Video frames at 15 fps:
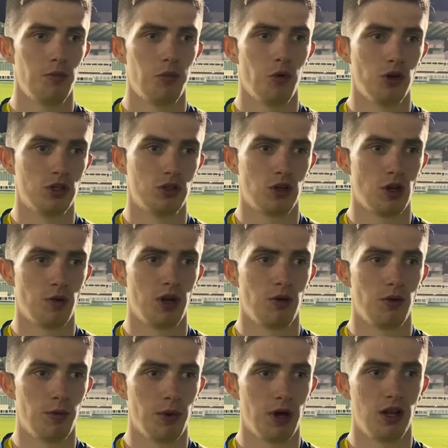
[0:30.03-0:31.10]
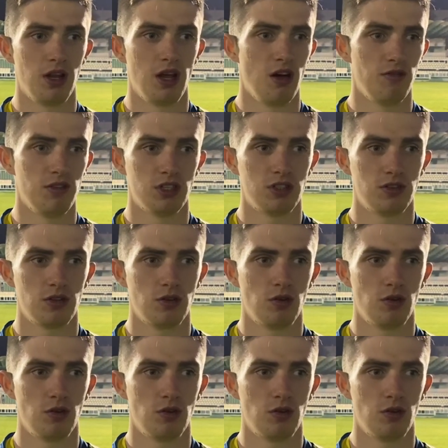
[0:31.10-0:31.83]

boys could have been a wee bit nervous